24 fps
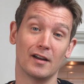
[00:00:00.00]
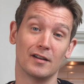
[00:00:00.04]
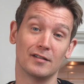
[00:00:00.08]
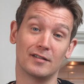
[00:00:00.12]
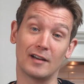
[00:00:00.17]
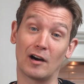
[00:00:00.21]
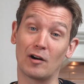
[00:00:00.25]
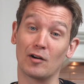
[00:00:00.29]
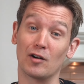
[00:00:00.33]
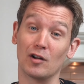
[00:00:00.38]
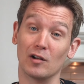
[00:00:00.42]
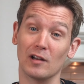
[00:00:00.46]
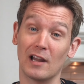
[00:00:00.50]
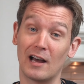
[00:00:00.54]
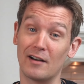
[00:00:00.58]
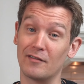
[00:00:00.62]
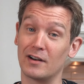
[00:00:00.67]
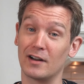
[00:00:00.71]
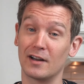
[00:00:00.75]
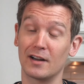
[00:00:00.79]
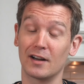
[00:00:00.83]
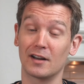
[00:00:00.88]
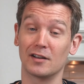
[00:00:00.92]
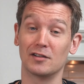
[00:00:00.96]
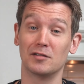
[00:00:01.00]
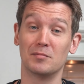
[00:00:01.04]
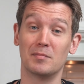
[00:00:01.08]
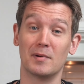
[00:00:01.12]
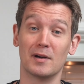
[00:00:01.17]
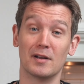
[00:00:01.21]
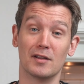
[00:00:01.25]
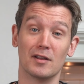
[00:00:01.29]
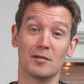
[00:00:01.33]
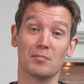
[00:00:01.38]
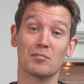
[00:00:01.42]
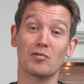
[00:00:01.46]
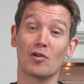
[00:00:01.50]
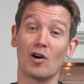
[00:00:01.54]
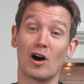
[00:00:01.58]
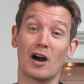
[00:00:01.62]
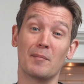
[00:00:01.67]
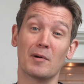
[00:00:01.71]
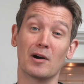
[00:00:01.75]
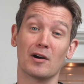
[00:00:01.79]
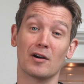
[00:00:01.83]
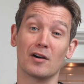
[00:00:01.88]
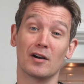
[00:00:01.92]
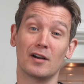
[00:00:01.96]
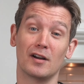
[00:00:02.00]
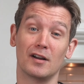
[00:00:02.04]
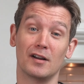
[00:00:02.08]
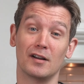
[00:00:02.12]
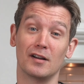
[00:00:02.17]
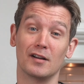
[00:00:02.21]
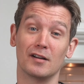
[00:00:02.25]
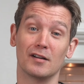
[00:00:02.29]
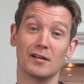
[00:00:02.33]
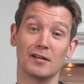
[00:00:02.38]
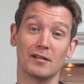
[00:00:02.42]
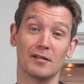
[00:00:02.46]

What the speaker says: Sourdough leavening has been the primary